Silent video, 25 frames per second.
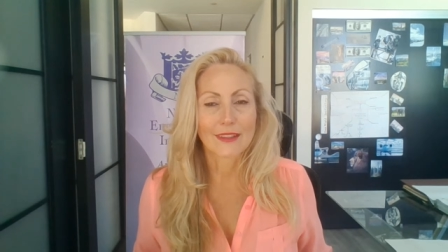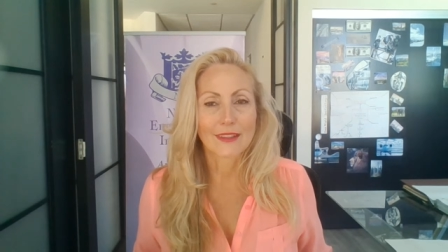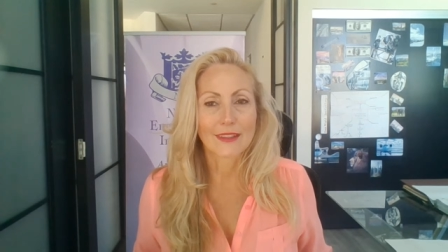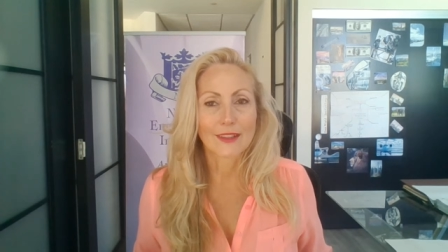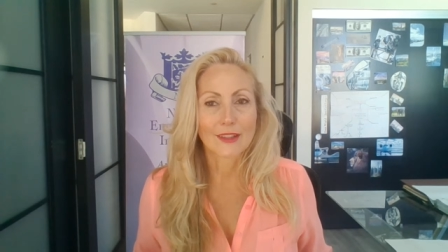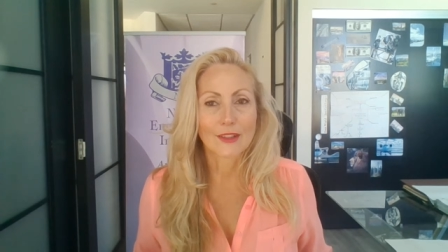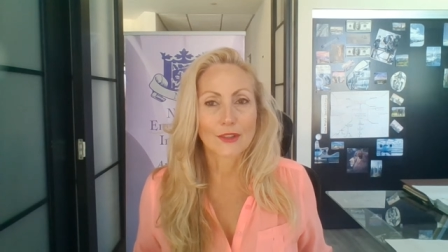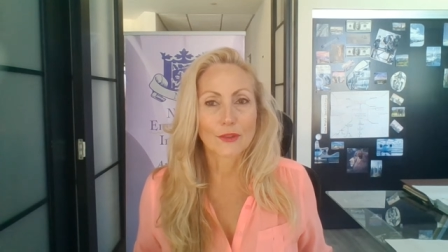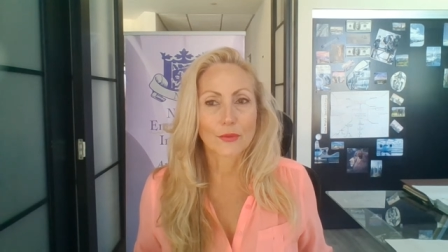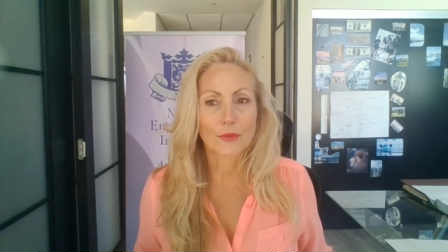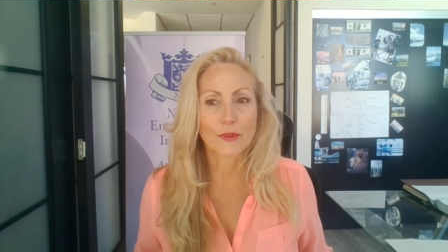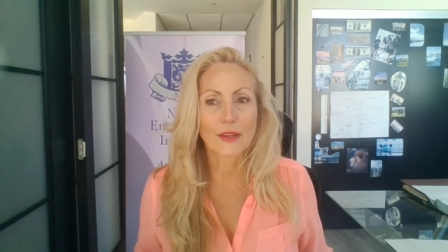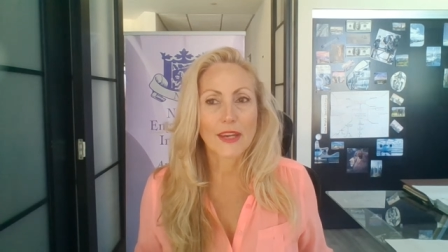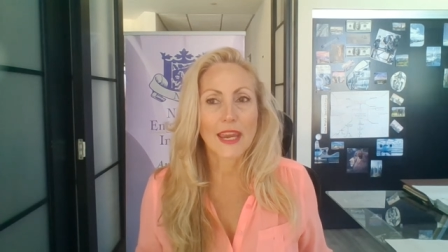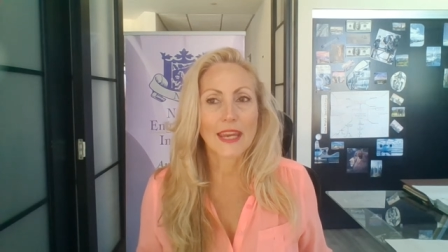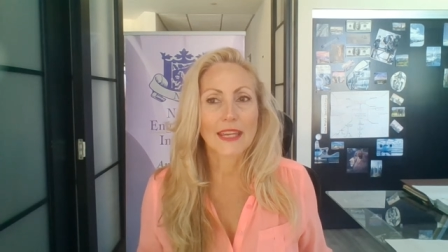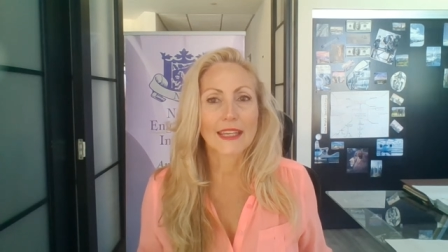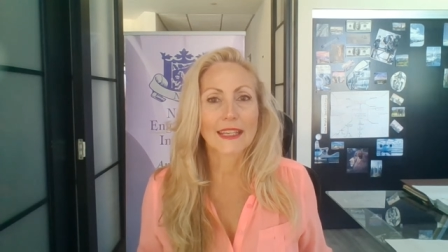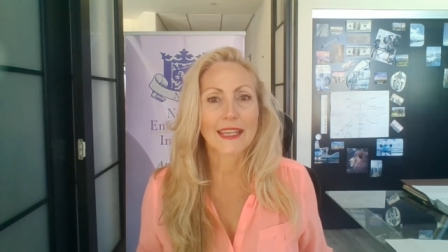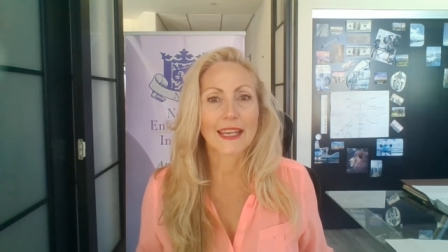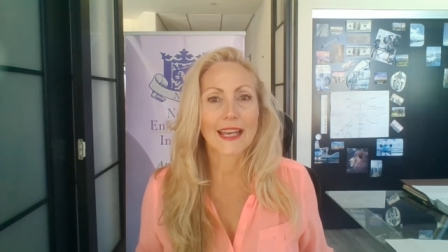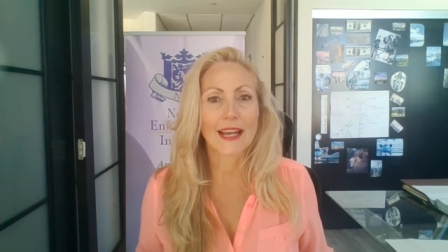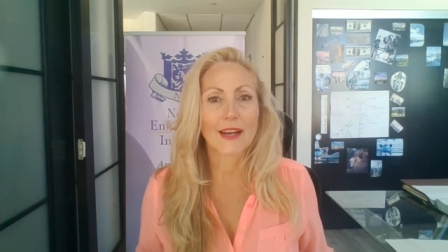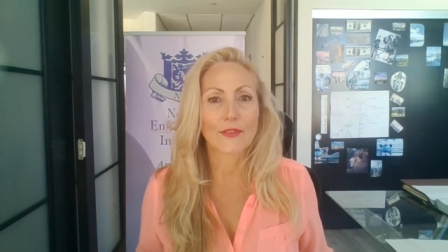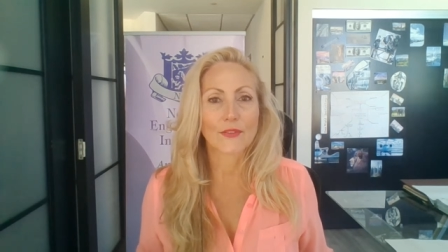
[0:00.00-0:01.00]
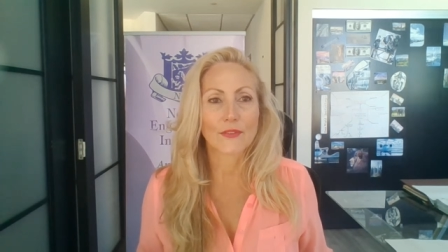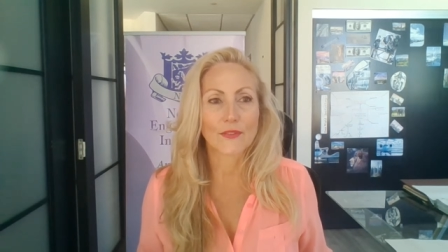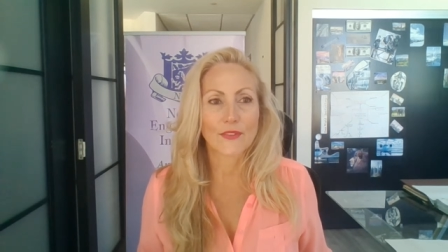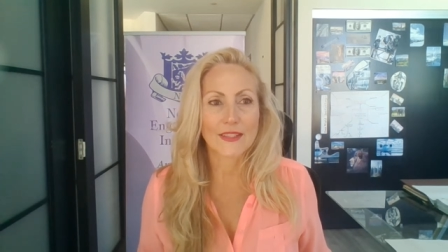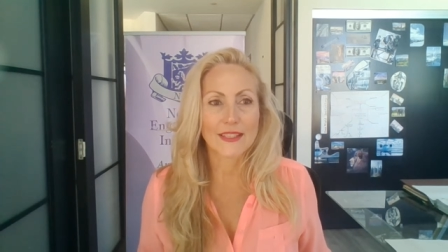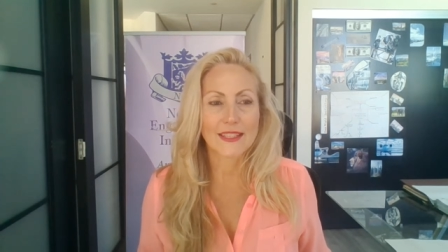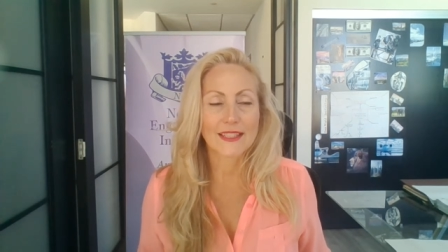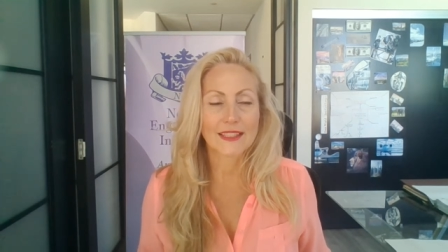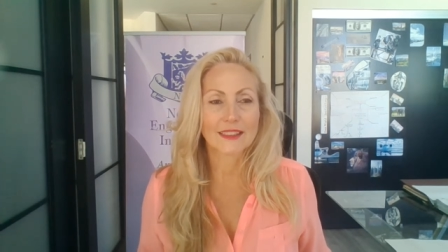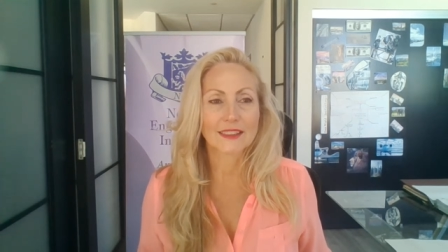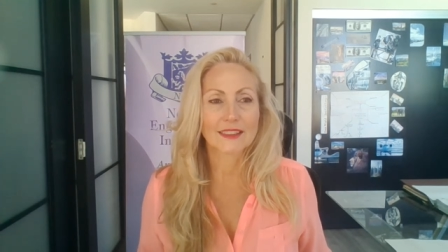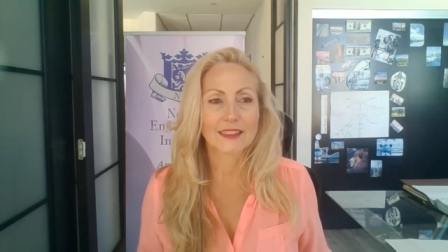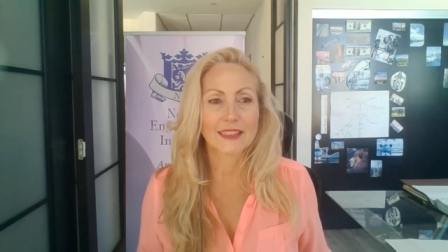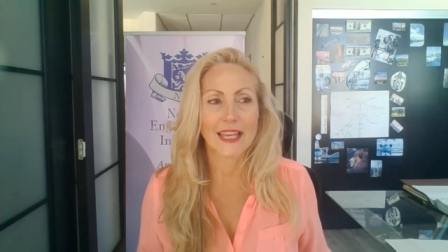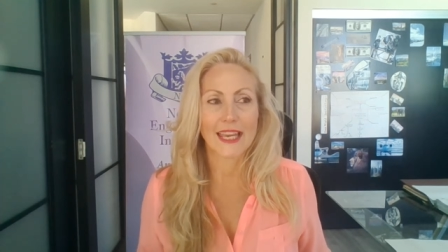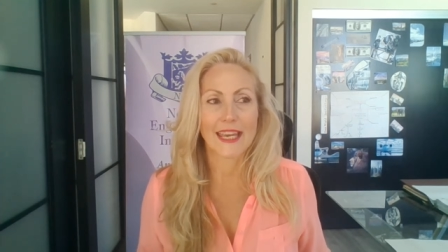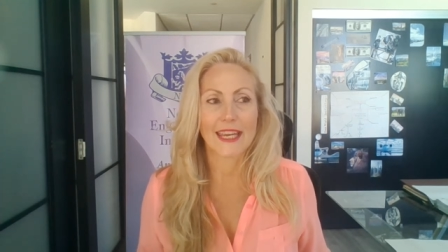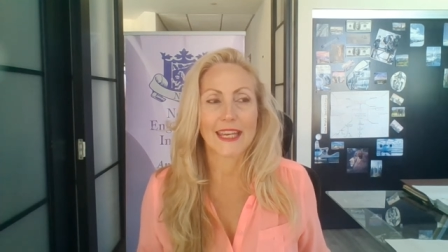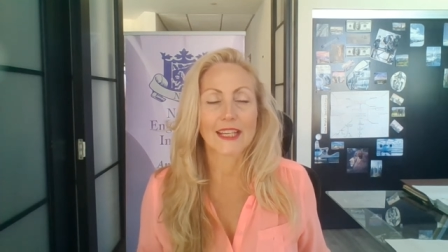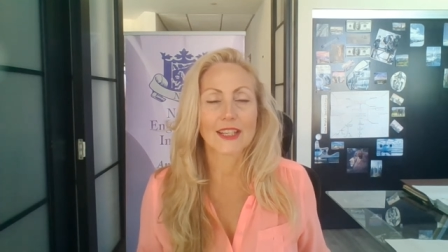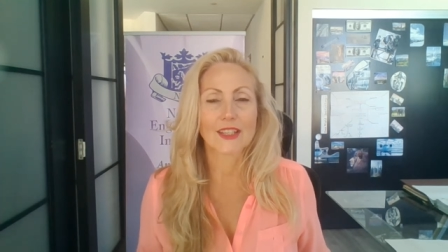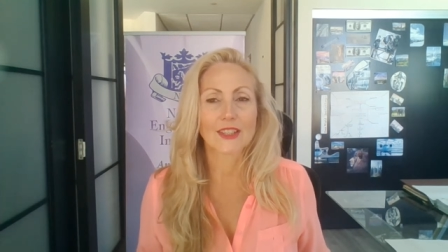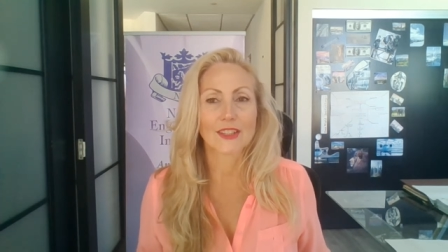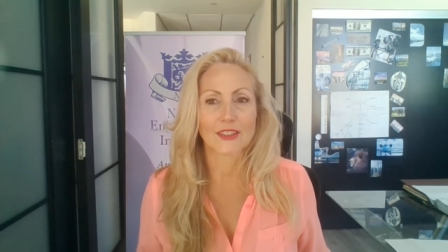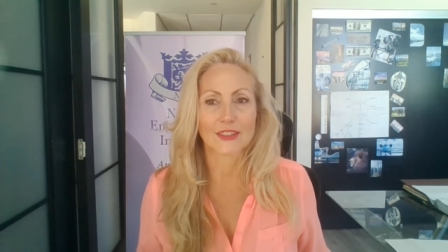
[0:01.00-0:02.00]
creating a physical
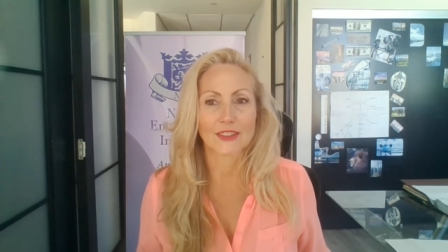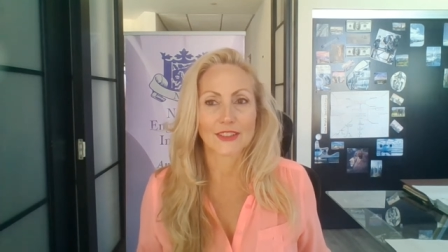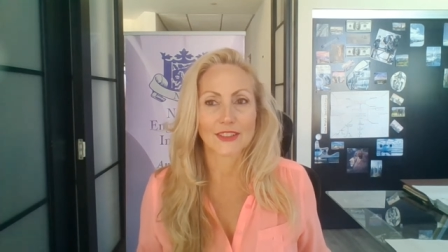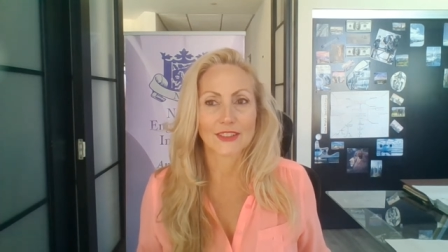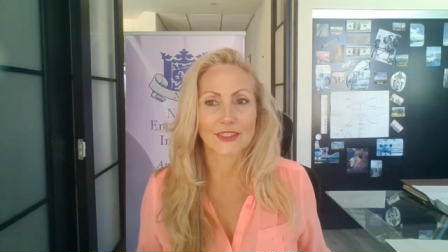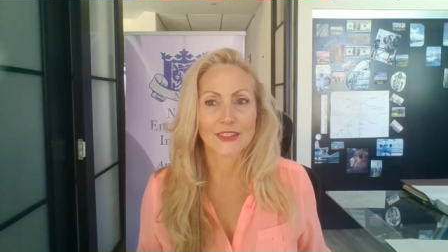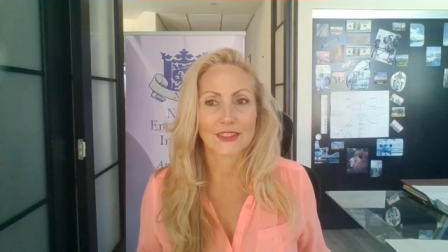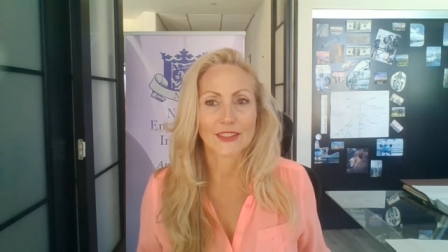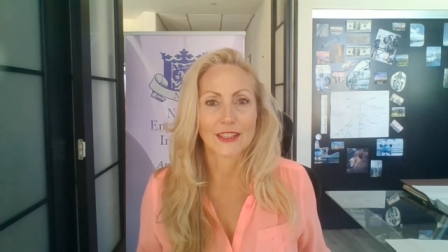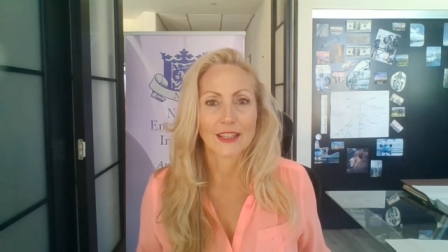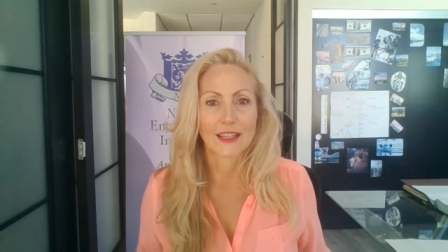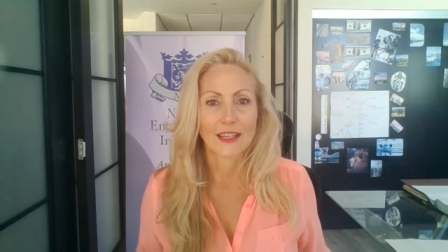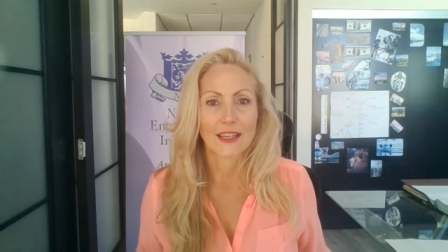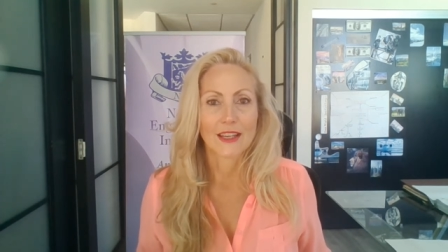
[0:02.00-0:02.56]
anchor